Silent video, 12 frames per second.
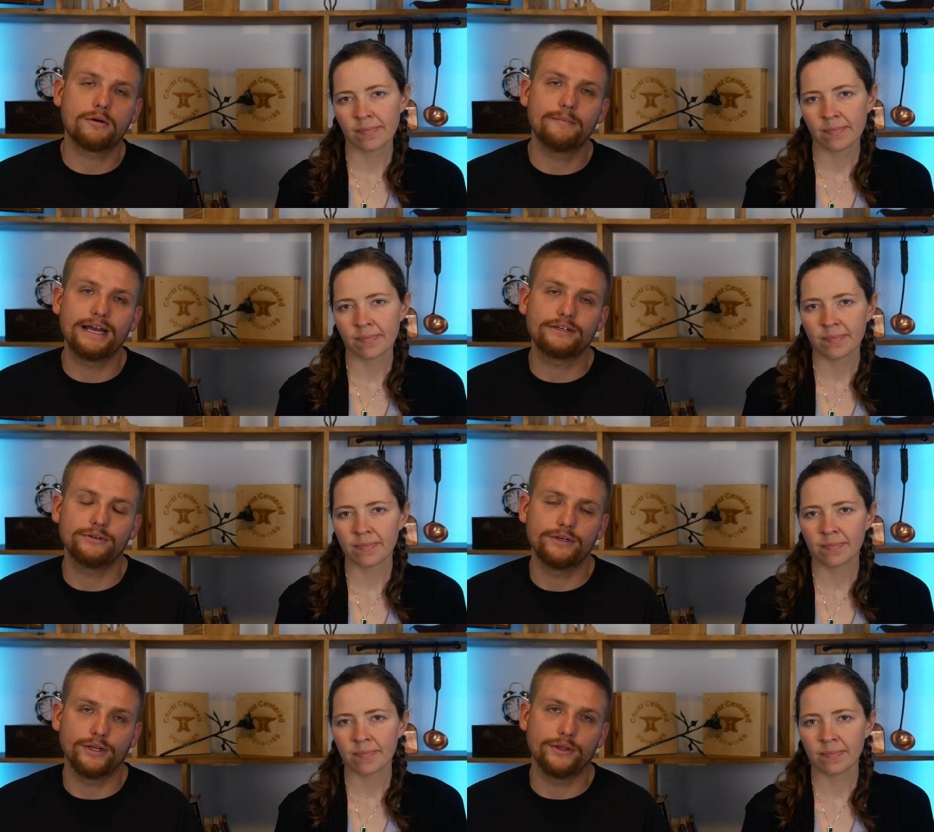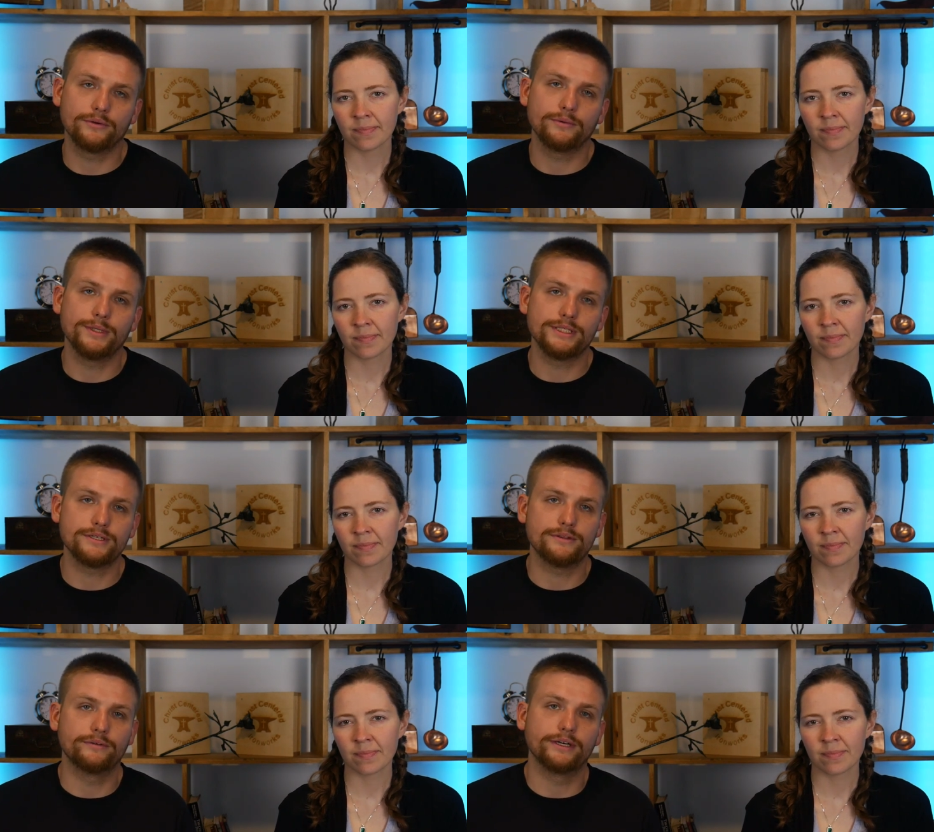Speaker 1: welcome back to another 3
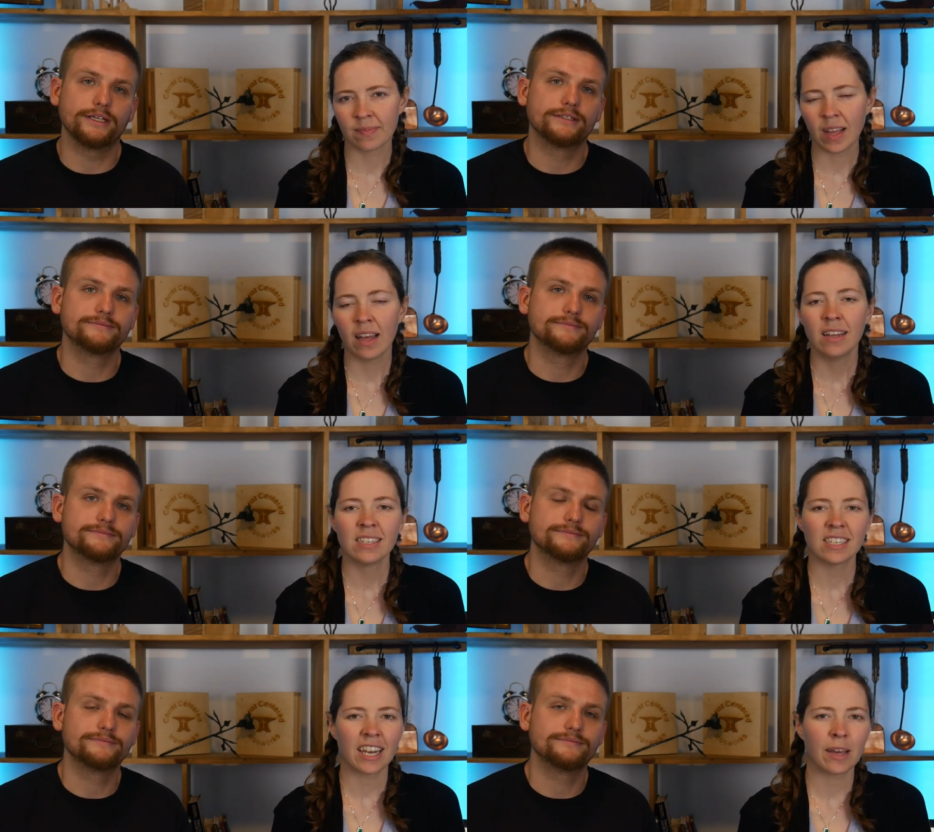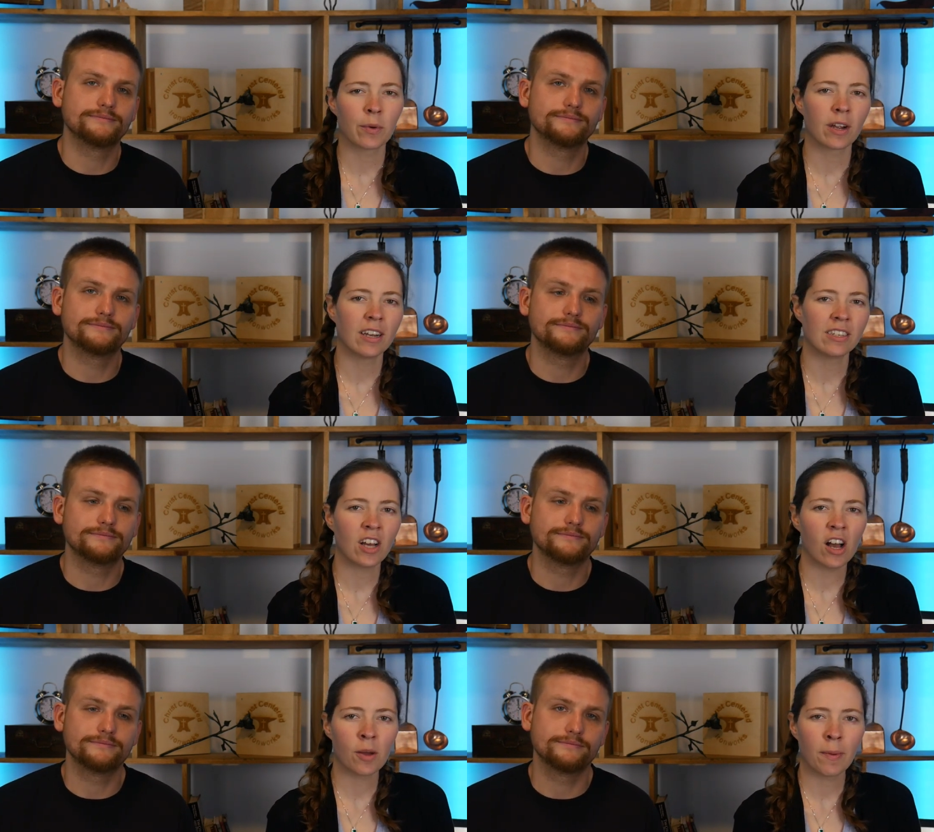Minutes at 3.
Speaker 2: Today we're going
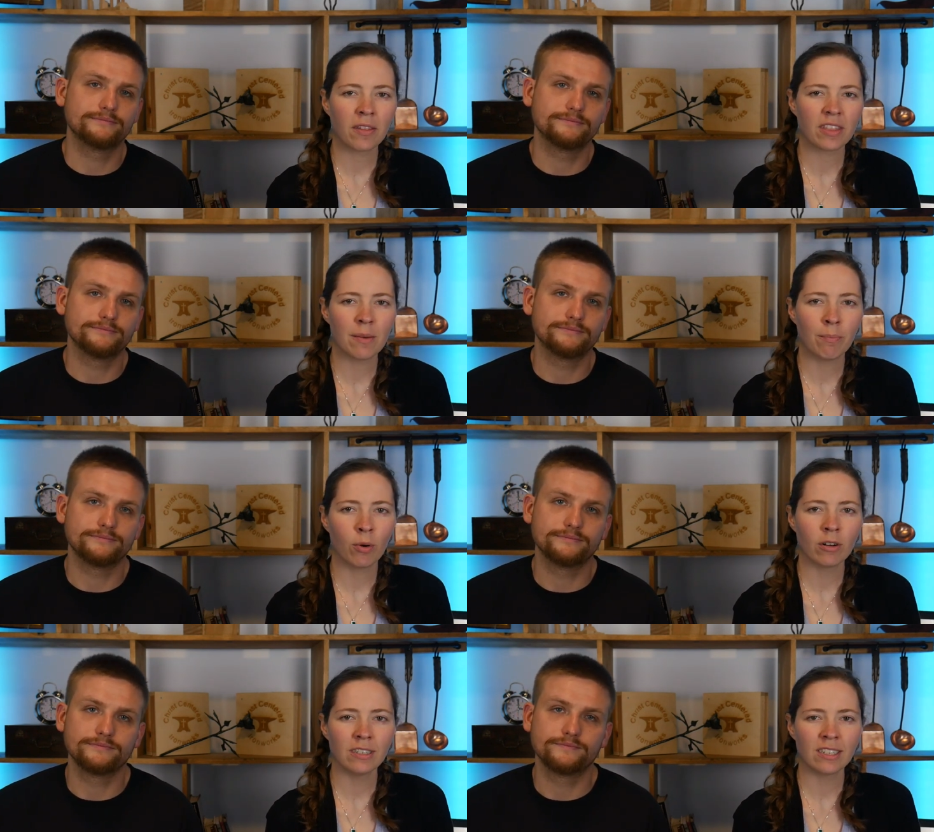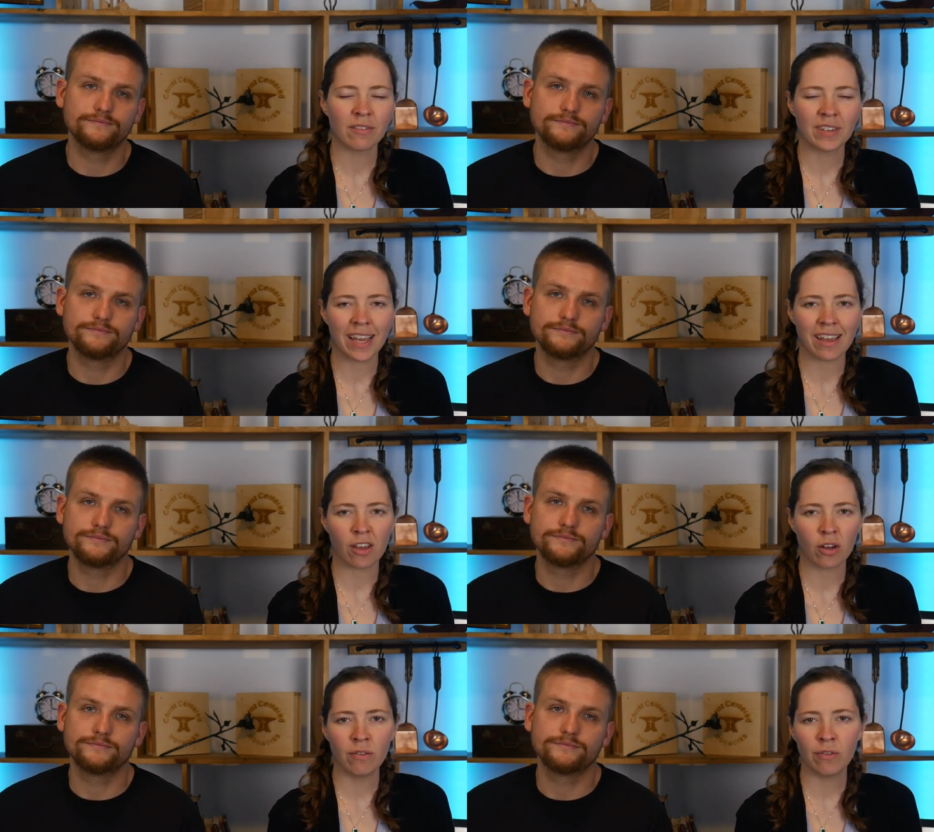to talk about the importance of
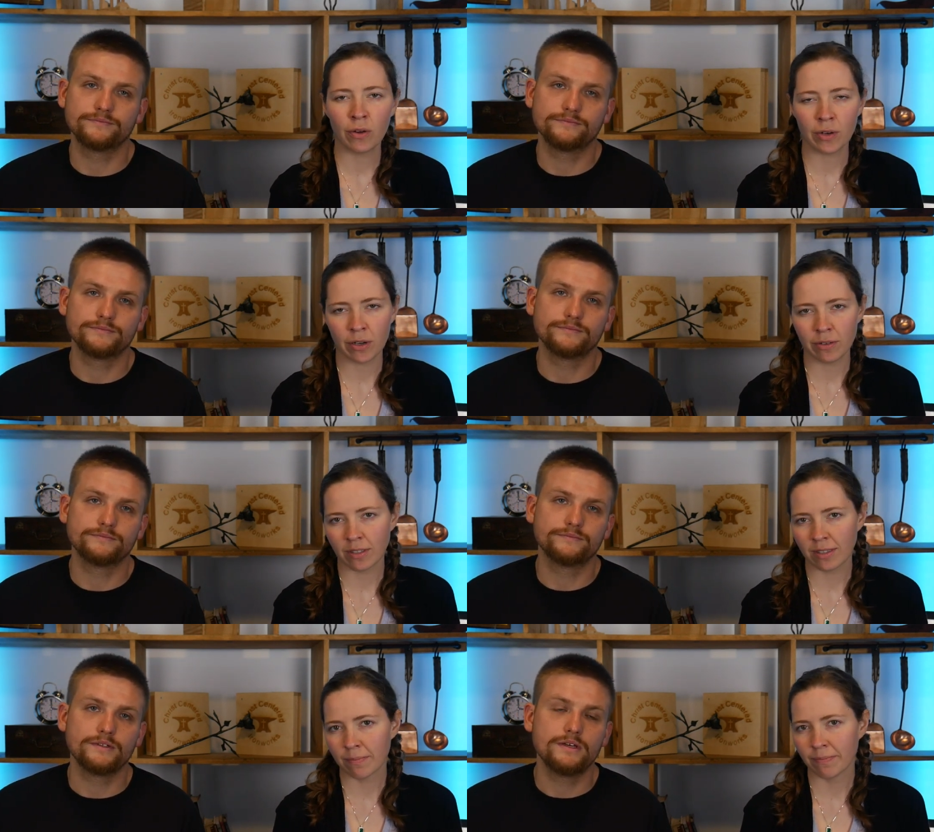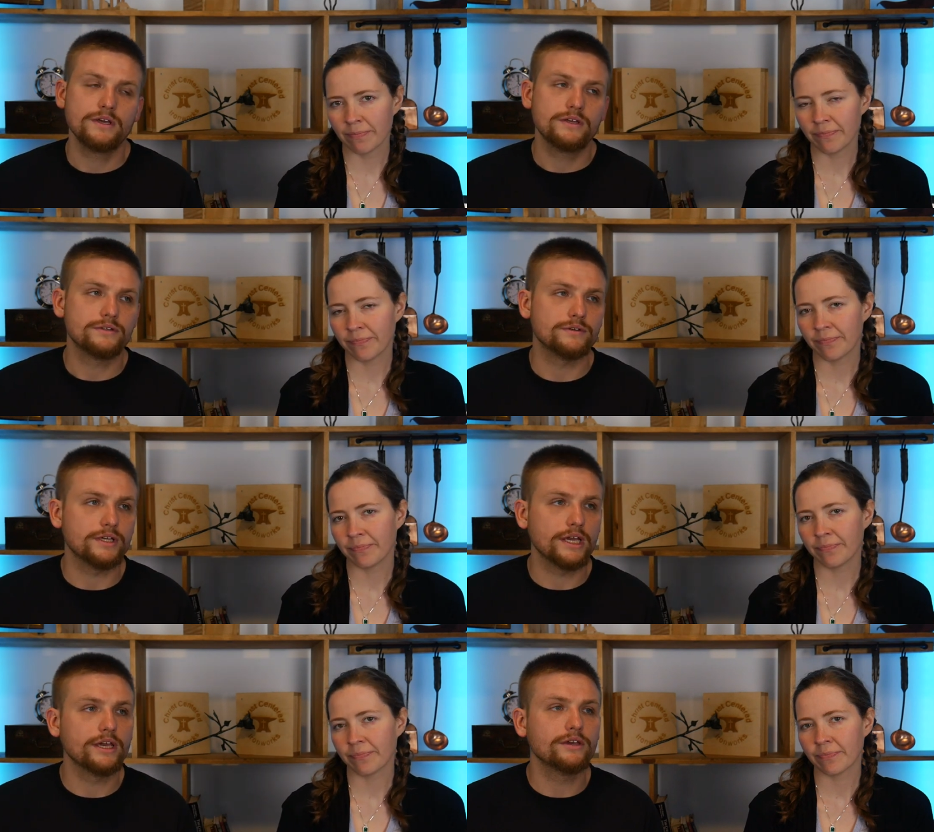taking good photos.
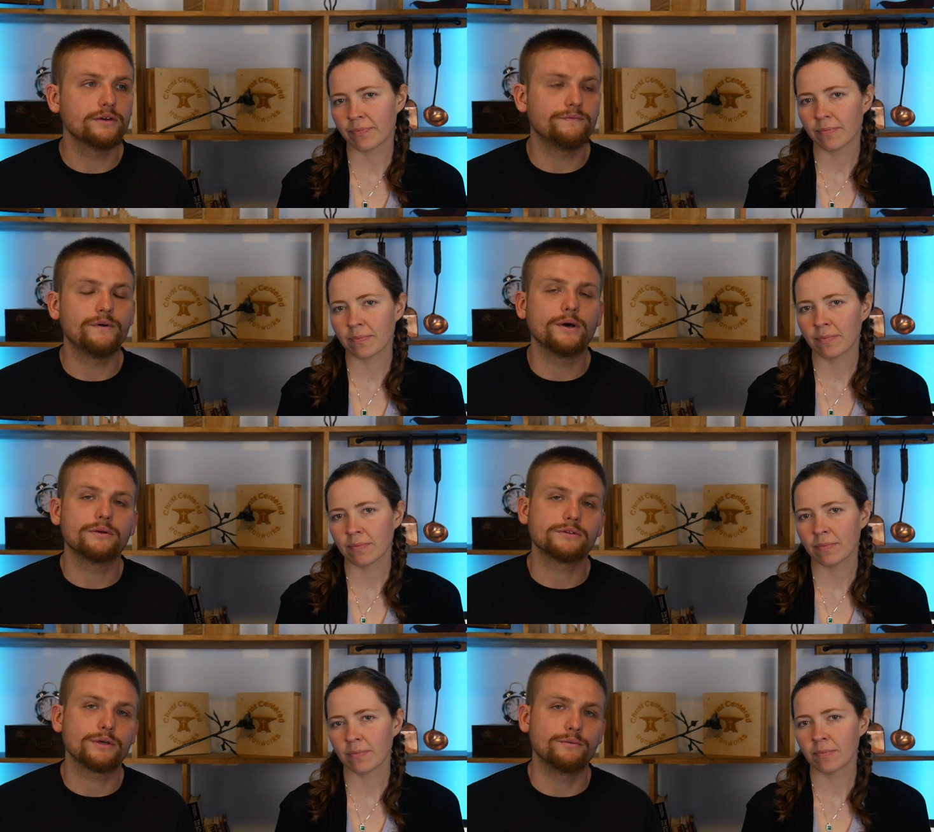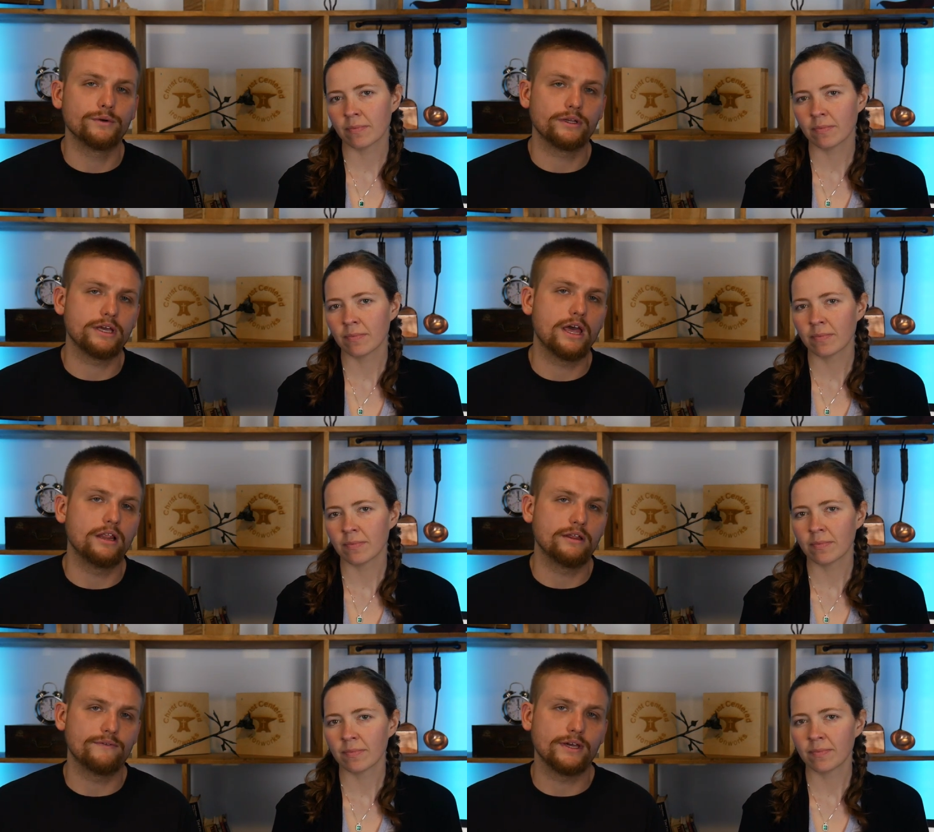
Speaker 1: So taking good photos can
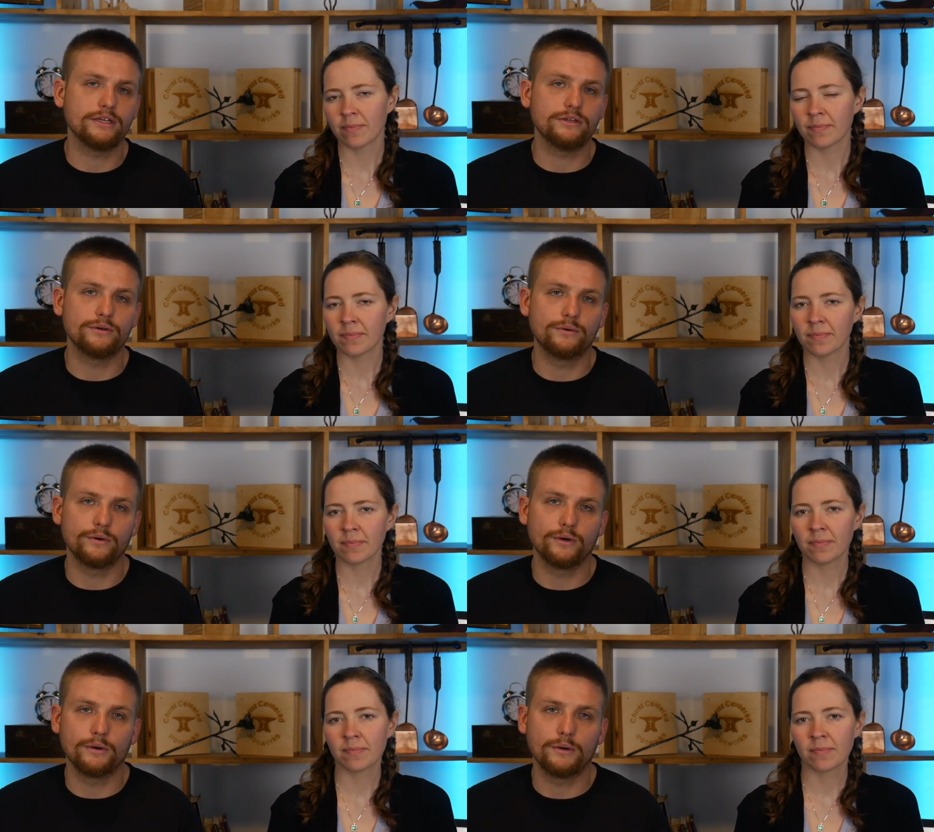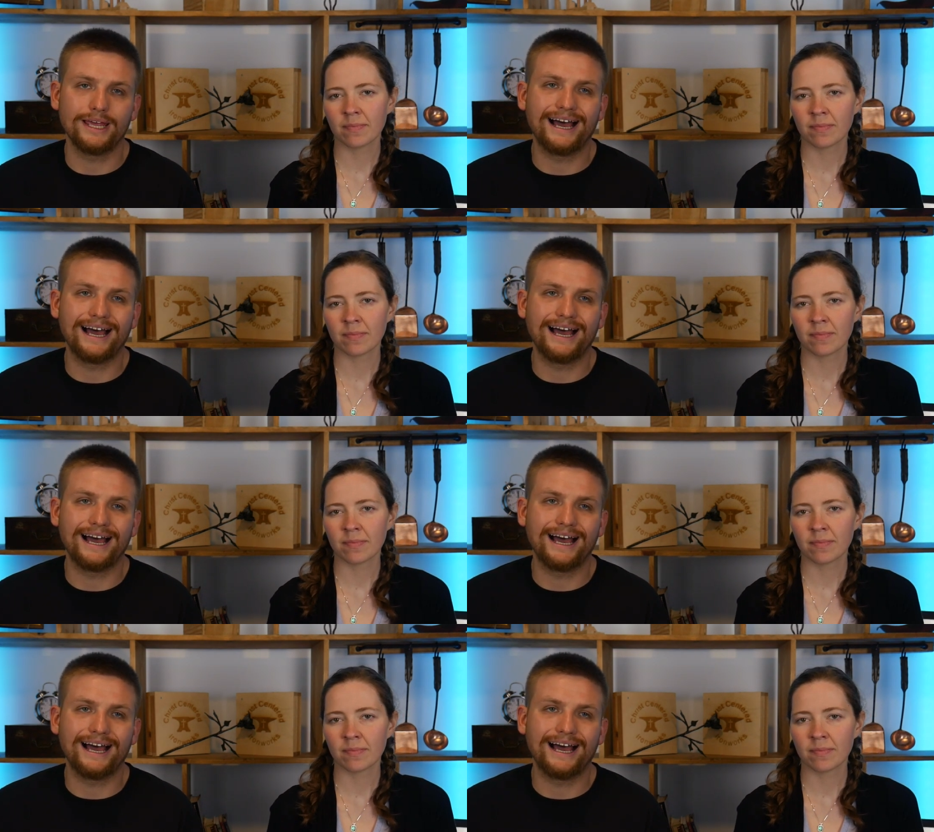really elevate your